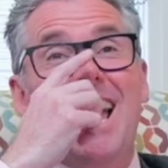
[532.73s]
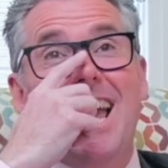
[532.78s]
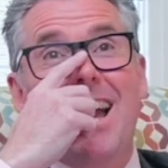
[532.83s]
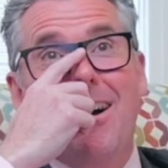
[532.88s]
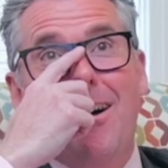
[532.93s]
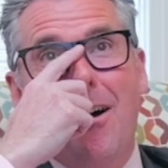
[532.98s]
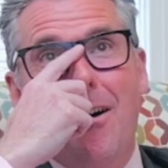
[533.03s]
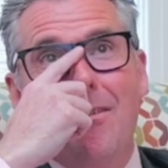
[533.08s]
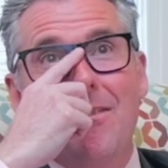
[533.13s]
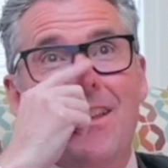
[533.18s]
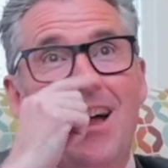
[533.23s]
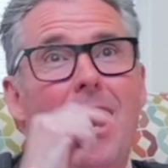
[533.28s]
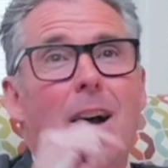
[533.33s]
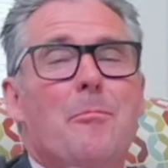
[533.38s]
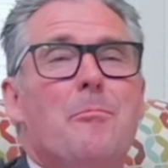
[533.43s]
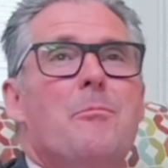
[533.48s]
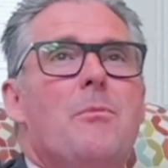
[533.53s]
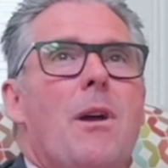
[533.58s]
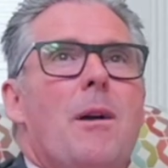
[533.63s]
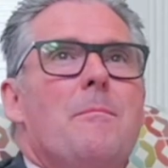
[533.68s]
on
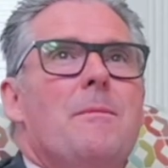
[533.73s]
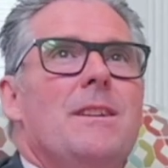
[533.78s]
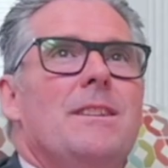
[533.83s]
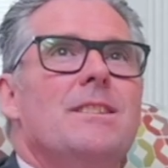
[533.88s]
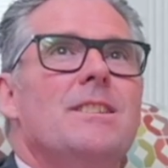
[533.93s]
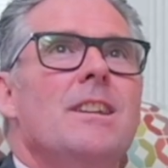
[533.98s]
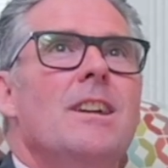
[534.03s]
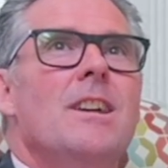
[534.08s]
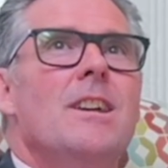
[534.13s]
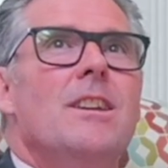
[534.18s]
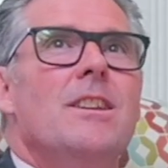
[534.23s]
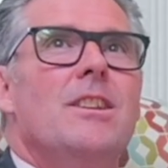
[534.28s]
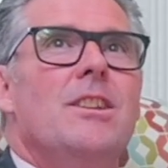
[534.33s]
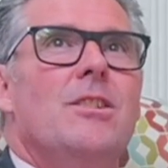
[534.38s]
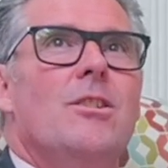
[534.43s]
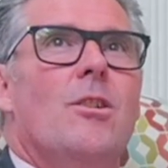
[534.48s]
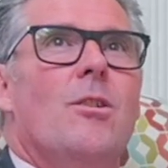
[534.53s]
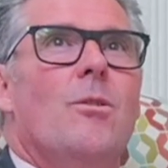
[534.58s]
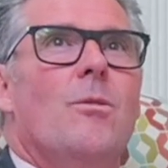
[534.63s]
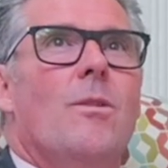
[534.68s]
that premise,
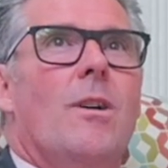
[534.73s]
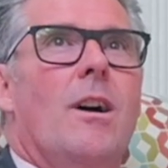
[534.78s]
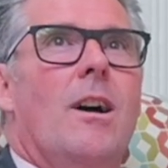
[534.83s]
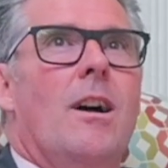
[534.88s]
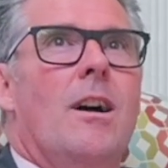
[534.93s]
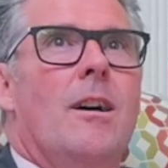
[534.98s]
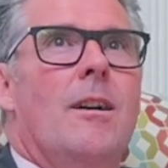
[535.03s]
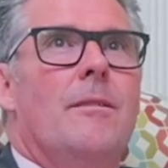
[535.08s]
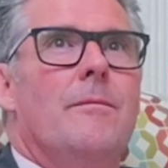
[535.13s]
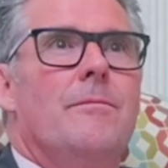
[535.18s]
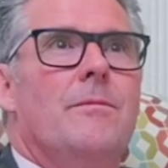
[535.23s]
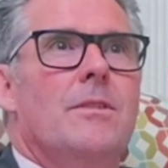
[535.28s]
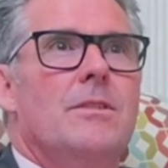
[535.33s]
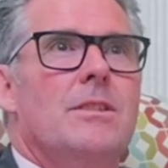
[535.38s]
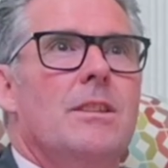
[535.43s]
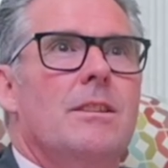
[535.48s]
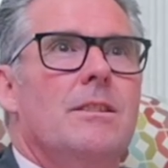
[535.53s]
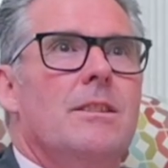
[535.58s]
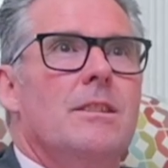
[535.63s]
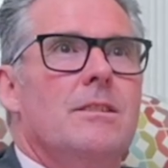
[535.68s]
there's
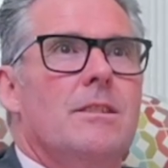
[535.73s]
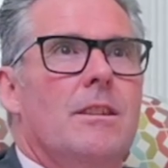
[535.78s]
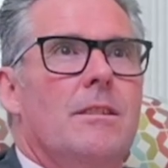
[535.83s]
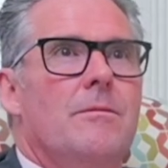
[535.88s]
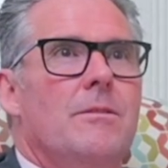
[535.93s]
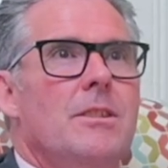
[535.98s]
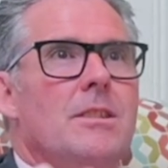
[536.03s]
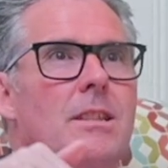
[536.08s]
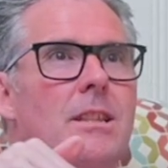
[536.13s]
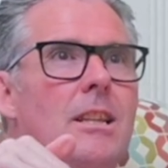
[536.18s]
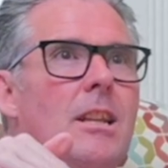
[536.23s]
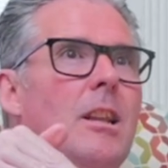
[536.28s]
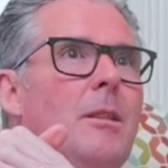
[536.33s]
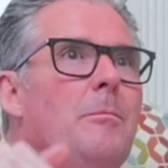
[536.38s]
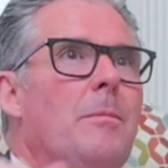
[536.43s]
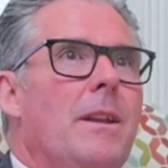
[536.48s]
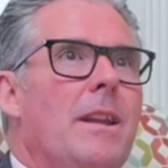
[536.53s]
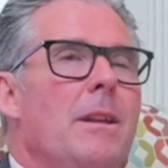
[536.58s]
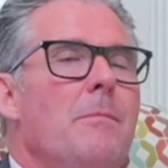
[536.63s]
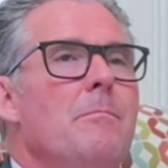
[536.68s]
a little
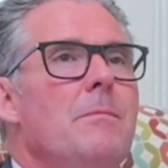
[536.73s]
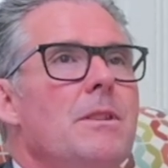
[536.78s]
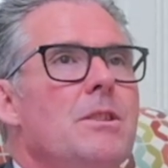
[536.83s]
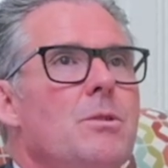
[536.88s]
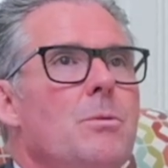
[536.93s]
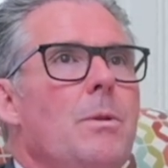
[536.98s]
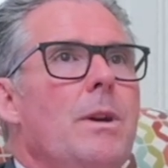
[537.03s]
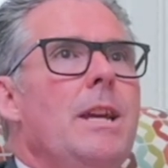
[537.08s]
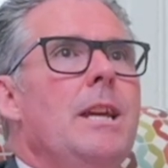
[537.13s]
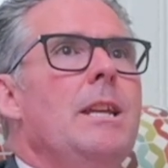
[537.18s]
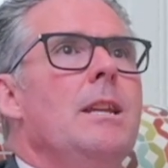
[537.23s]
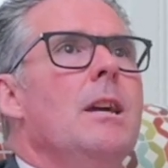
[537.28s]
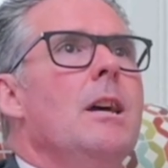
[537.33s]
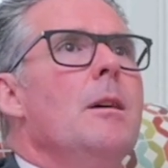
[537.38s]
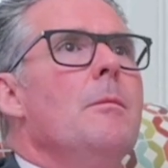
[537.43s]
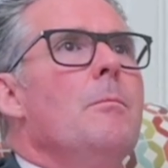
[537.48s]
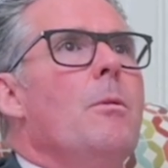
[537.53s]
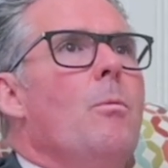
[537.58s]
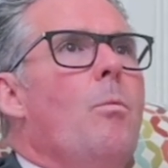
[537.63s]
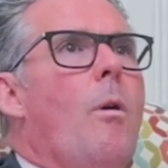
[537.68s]
bit in between.
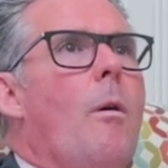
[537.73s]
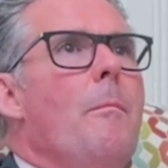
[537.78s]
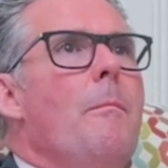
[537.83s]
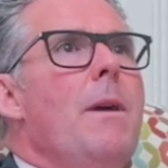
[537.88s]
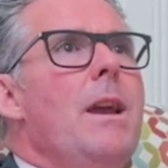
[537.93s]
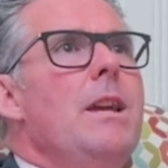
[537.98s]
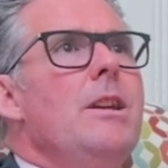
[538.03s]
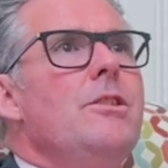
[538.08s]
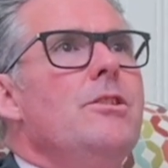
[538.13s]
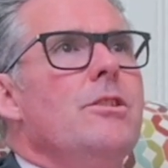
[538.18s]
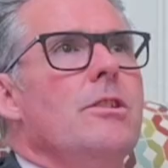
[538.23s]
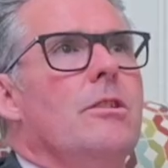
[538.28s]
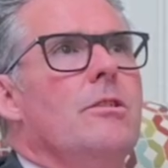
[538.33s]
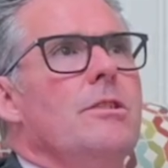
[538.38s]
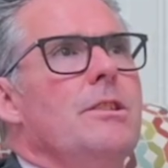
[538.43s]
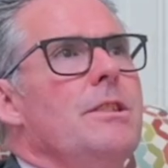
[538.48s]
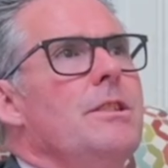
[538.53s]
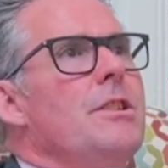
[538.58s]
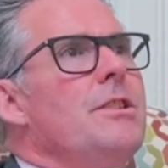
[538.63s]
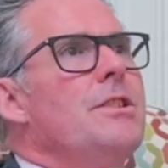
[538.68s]
But what made you?
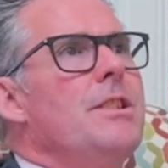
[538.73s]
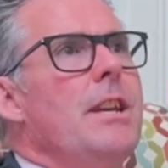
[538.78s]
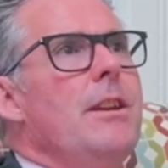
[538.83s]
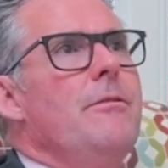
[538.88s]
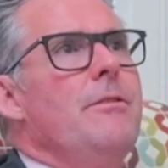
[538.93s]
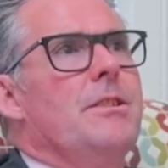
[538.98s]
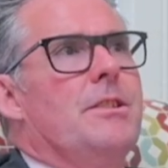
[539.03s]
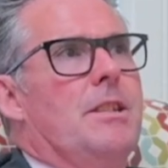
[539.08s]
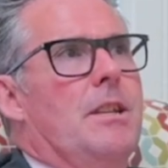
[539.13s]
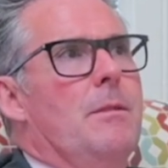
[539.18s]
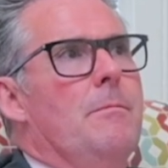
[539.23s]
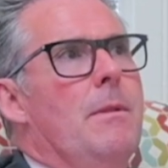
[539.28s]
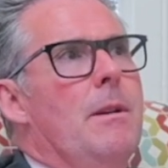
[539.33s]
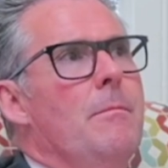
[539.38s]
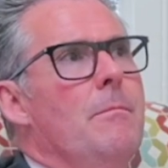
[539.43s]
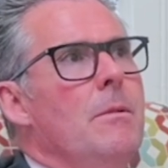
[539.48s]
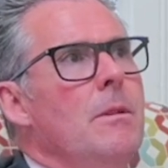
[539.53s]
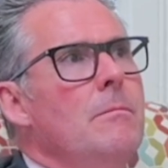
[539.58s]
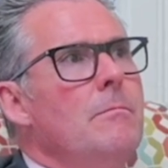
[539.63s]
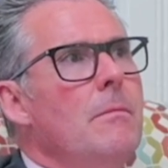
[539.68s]
Because it's a serious
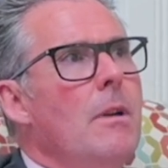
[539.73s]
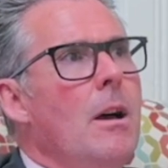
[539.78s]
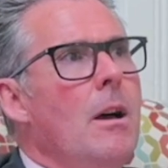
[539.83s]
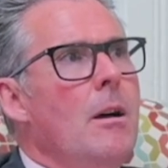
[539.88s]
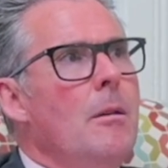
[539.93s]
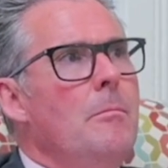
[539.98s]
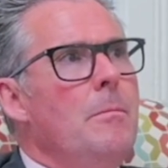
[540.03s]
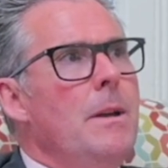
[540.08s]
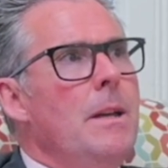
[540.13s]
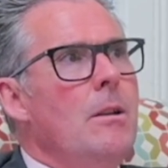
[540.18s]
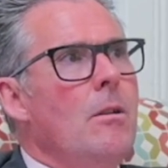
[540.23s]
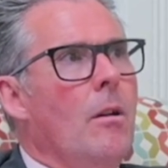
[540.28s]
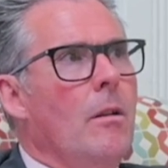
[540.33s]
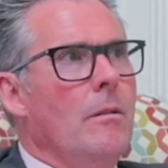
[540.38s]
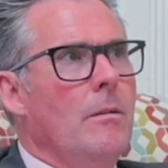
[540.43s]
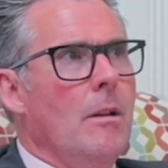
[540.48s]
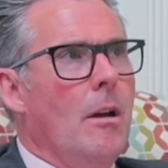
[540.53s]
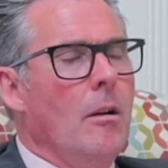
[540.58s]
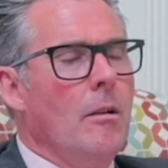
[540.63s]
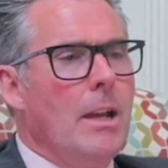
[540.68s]
commitment being
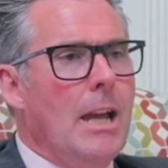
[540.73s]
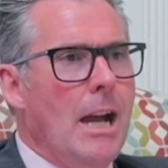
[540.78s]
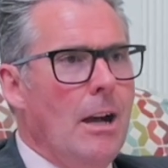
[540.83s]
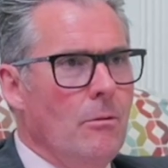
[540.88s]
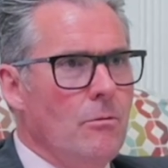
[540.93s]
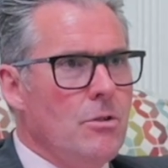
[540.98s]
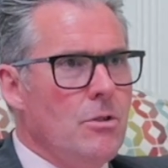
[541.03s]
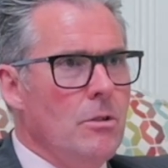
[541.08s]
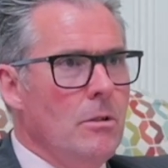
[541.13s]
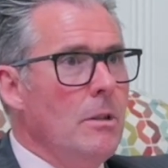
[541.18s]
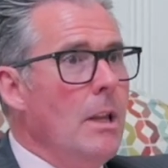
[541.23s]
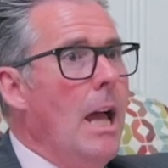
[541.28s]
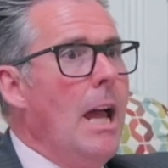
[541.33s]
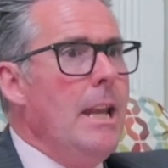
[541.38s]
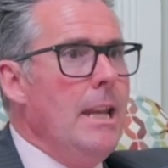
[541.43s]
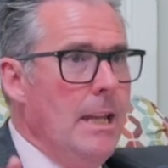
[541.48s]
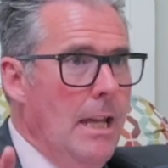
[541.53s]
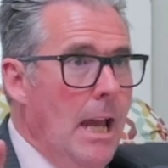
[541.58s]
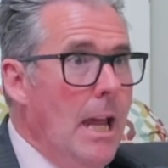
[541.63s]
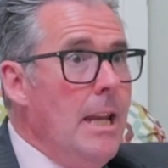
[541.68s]
on council,
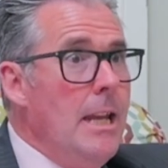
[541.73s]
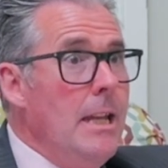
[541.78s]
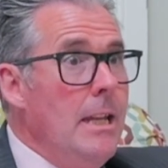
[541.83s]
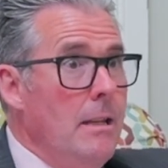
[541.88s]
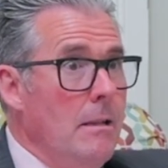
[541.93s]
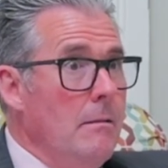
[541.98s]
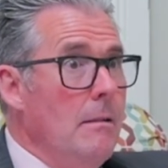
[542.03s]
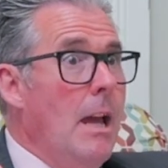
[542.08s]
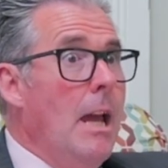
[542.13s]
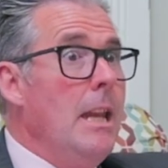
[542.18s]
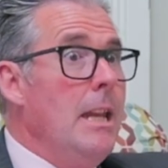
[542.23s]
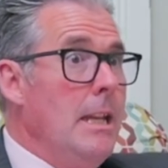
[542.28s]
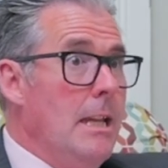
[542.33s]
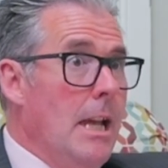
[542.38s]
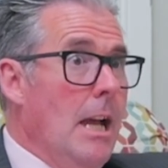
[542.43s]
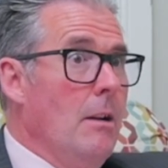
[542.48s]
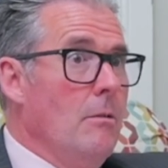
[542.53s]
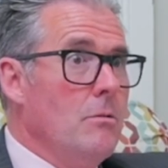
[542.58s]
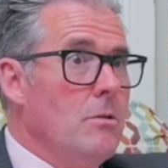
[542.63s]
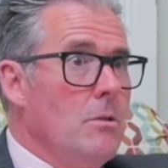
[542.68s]
any
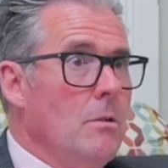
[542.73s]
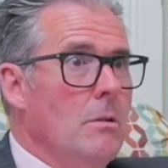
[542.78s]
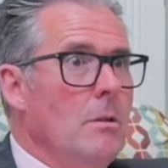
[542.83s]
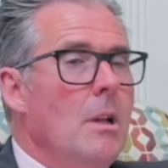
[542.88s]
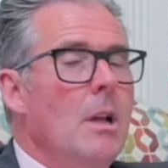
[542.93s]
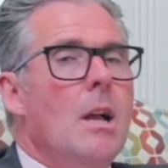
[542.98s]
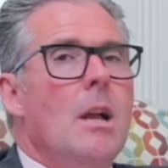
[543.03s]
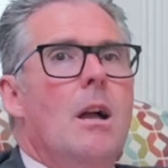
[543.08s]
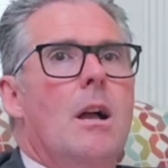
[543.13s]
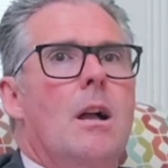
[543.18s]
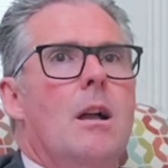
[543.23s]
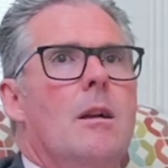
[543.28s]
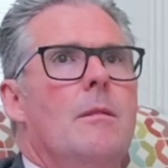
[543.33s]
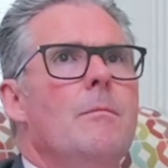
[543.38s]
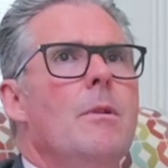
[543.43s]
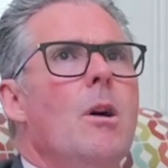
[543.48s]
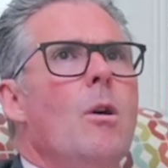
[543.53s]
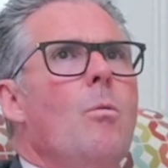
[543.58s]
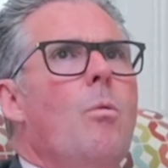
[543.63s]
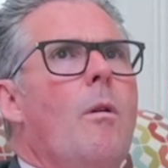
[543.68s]
council.
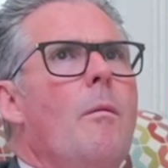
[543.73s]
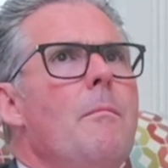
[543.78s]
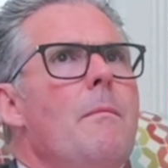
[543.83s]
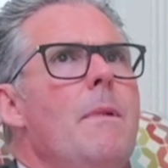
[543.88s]
What